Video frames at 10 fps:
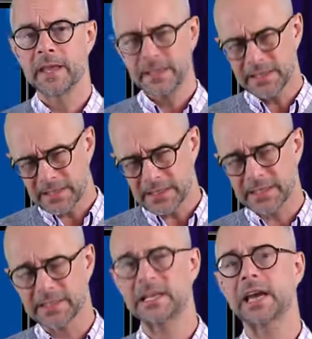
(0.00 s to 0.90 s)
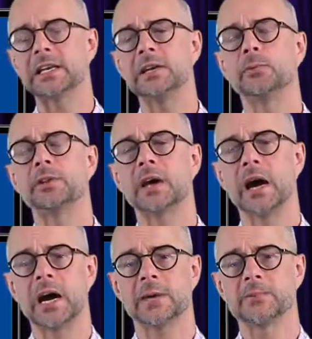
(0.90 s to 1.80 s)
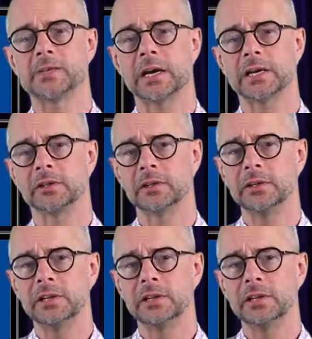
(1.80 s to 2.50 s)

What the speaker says: And this is exactly what the hype cycle